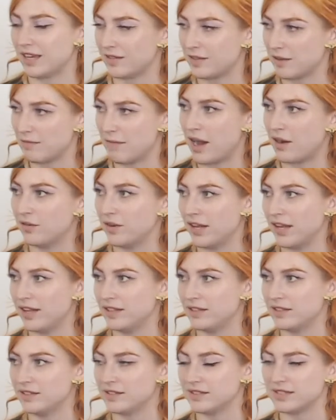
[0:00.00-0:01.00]
the
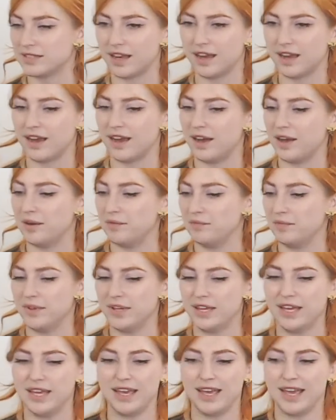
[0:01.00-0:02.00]
mountains,
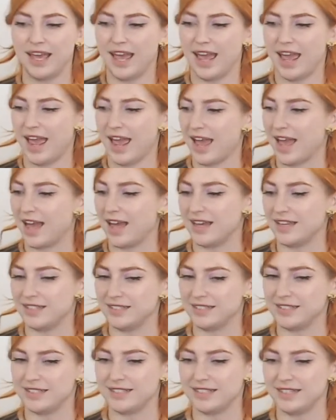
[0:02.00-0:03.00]

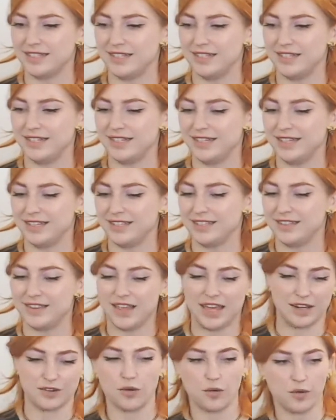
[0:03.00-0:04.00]
and
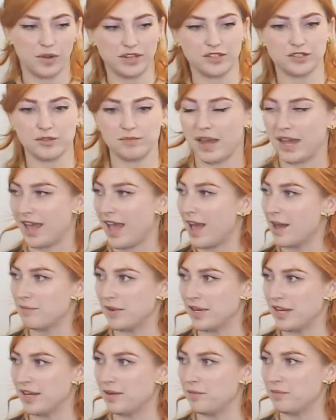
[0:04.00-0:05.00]
then going to
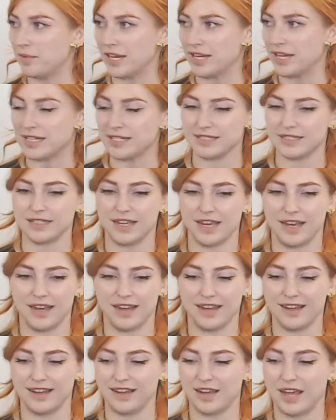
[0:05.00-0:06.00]
Miami because,
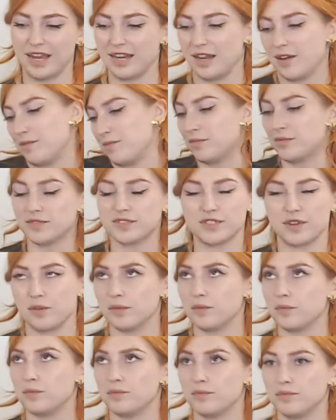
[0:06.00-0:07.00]
and I'm
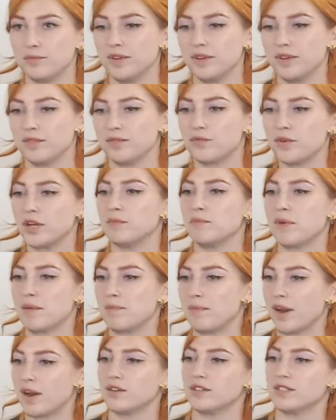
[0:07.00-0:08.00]
so thrilled my
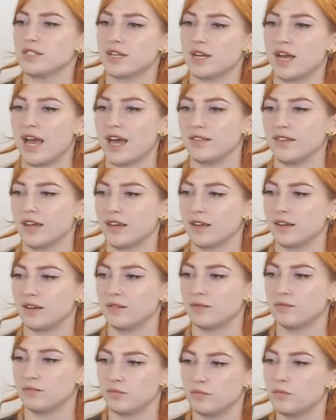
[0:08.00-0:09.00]
parents had
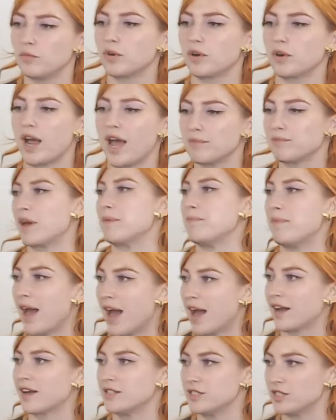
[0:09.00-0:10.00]
my
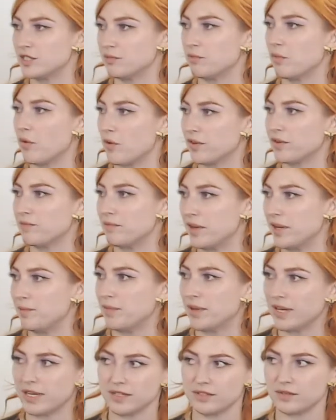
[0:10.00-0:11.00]
back and supported me,
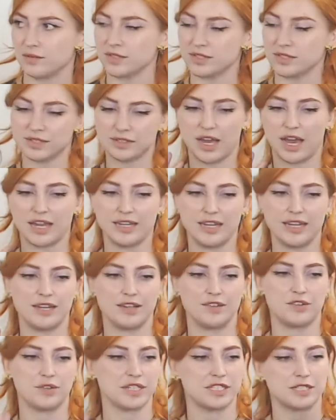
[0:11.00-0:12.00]
because I
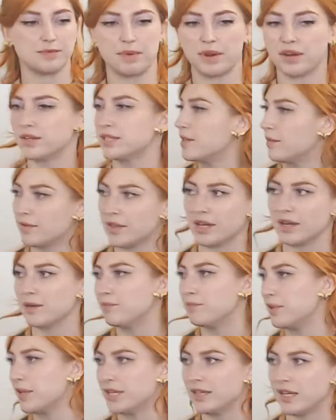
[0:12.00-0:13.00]
needed to experience something
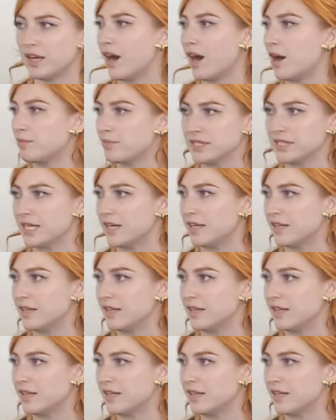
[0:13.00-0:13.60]
completely opposite.